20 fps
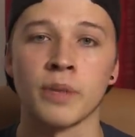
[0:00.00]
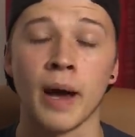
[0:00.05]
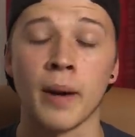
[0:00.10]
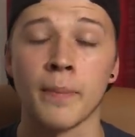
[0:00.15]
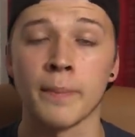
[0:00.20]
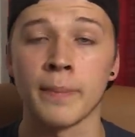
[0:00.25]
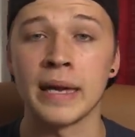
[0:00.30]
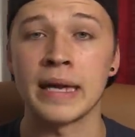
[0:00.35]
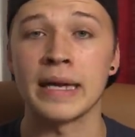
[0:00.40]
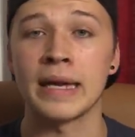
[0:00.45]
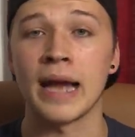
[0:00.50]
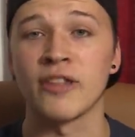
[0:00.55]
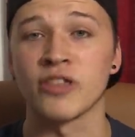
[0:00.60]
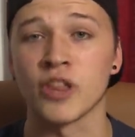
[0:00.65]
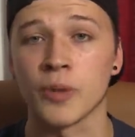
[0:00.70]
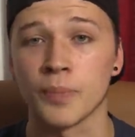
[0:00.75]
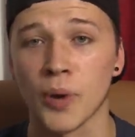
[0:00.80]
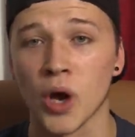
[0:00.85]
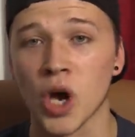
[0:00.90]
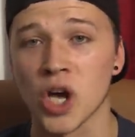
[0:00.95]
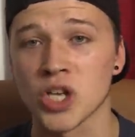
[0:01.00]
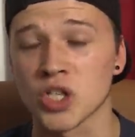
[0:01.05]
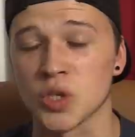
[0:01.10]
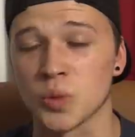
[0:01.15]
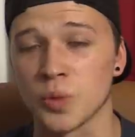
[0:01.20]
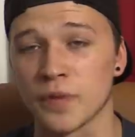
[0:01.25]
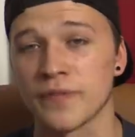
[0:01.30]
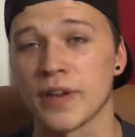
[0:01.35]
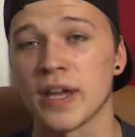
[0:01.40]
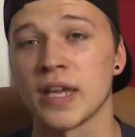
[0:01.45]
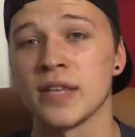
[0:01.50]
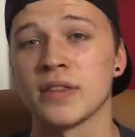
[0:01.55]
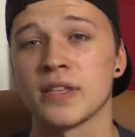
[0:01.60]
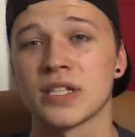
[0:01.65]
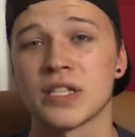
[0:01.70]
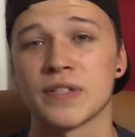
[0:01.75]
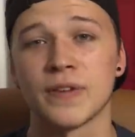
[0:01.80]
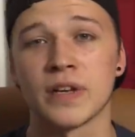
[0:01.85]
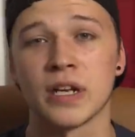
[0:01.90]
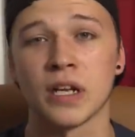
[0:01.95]
about me and the person within
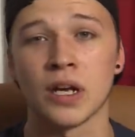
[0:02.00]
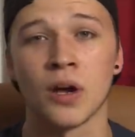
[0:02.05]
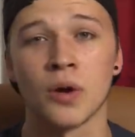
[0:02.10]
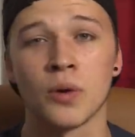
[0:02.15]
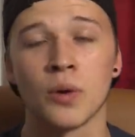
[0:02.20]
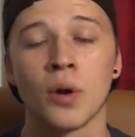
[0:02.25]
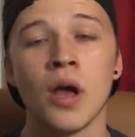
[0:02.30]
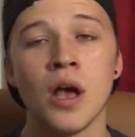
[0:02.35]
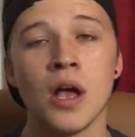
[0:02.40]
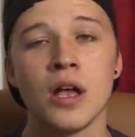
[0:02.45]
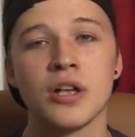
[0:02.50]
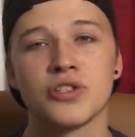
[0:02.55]
this video